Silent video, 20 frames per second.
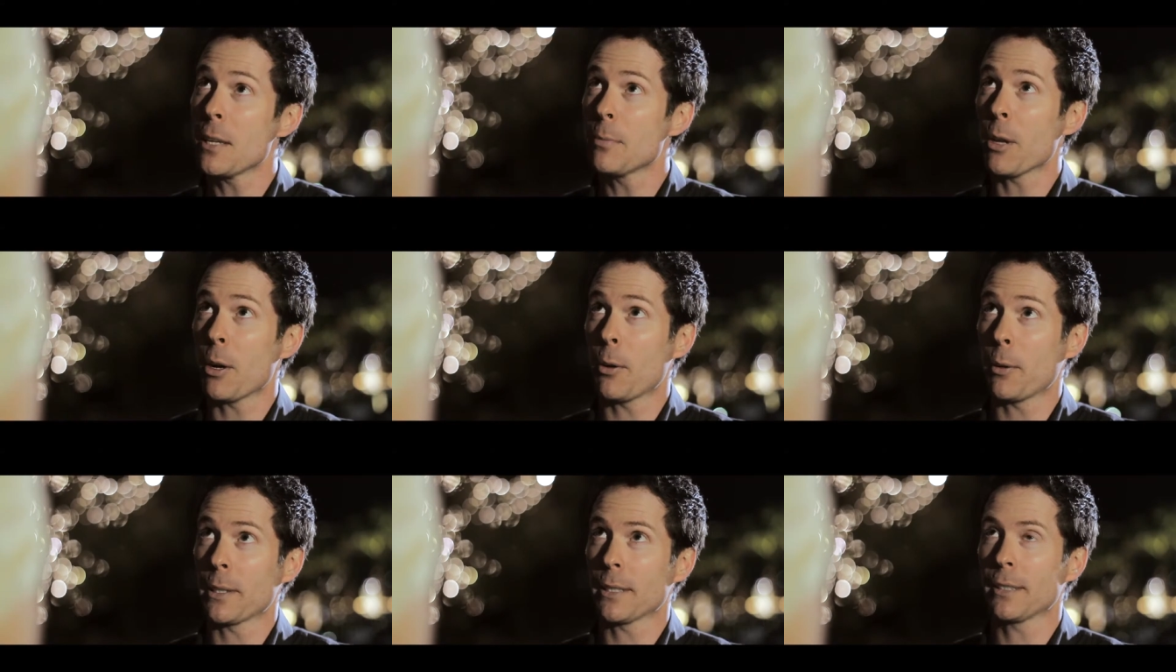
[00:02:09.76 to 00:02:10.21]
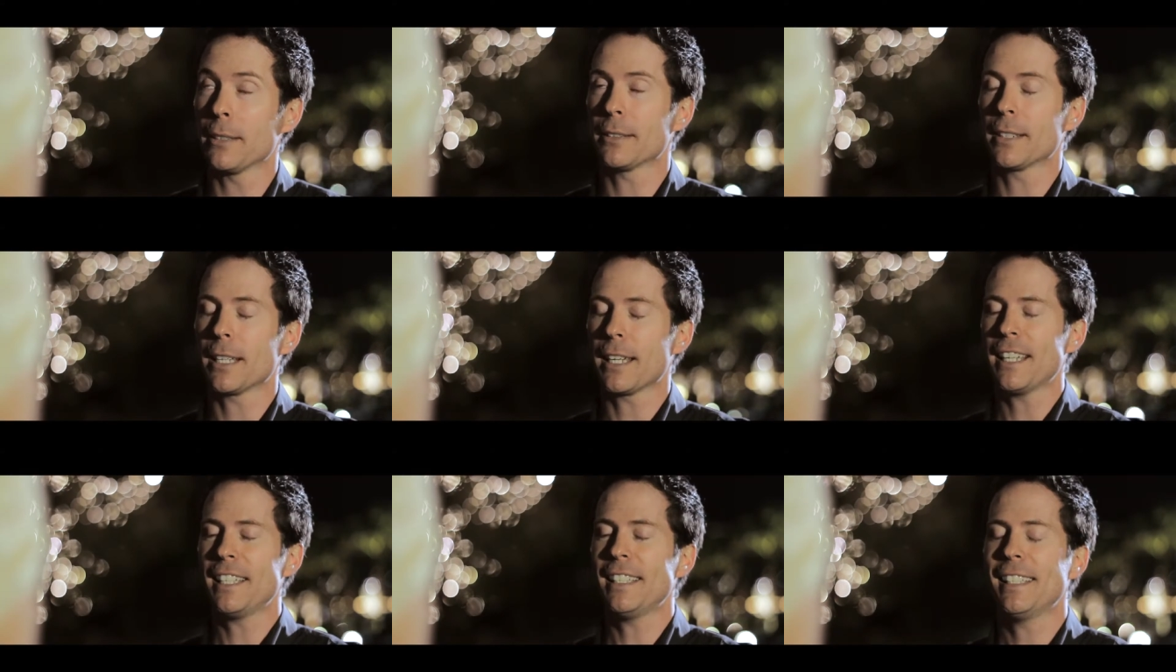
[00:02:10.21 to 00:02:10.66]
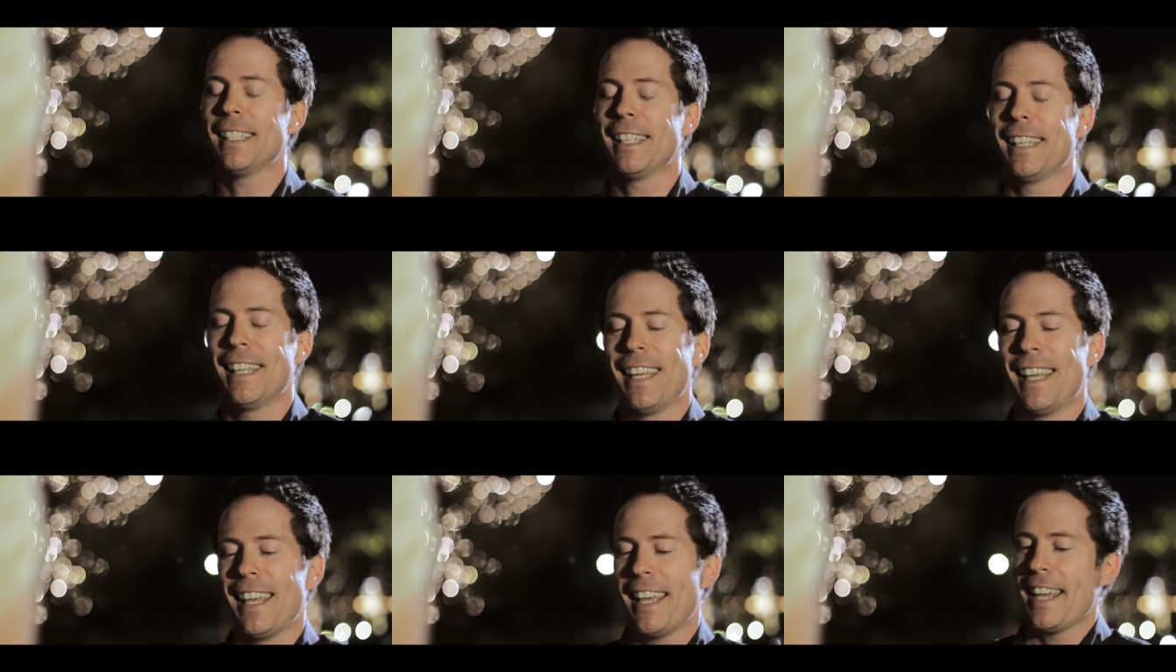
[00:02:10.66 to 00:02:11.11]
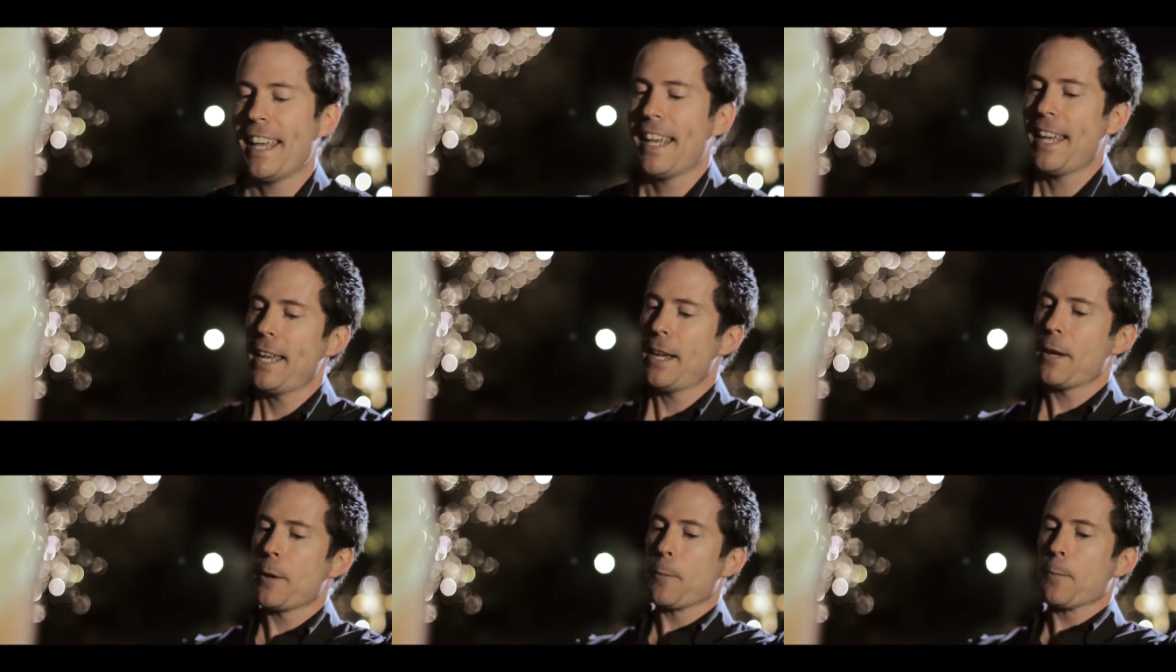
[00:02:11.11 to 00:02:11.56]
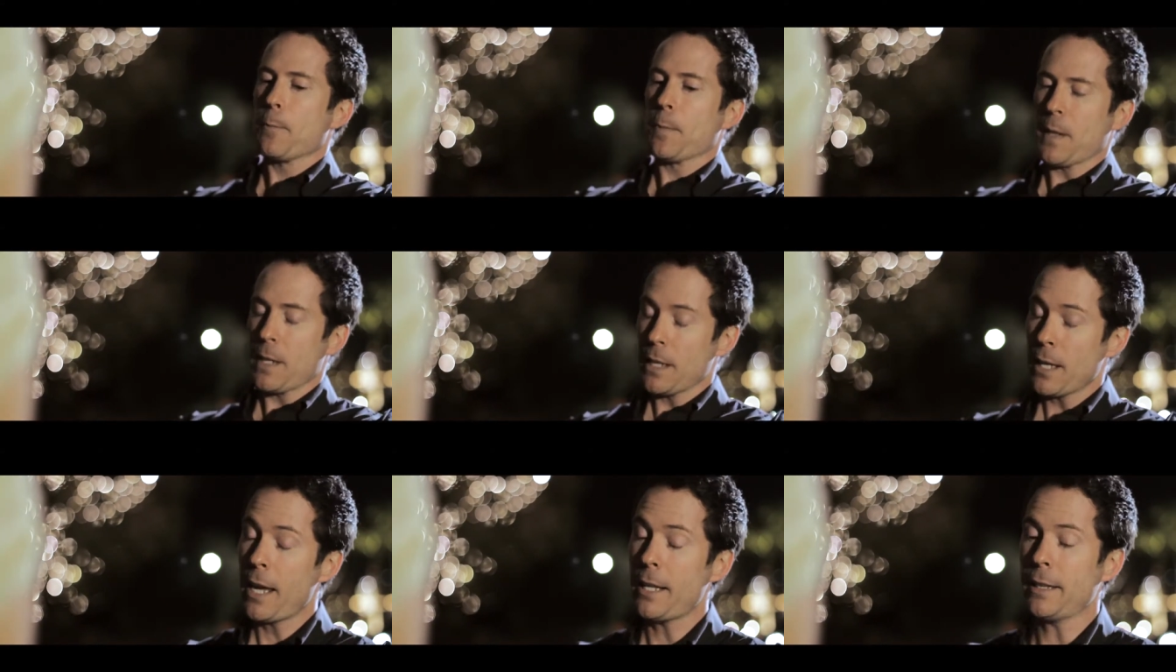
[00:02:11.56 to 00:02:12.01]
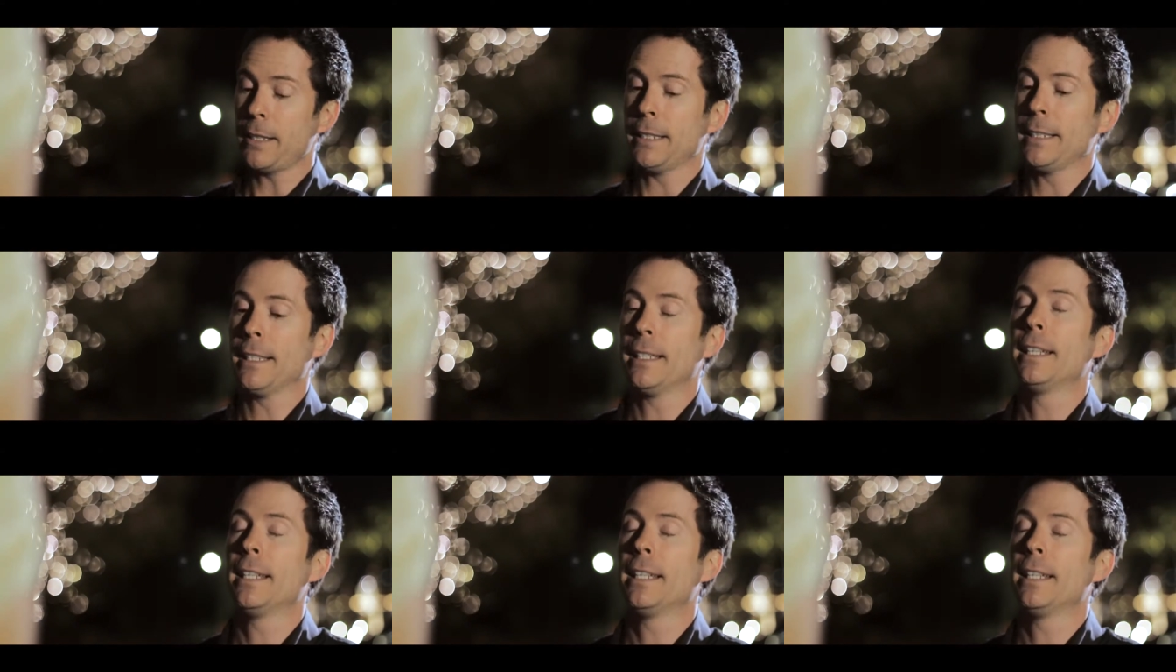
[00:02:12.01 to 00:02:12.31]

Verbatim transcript: keep going, okay? Caitlin.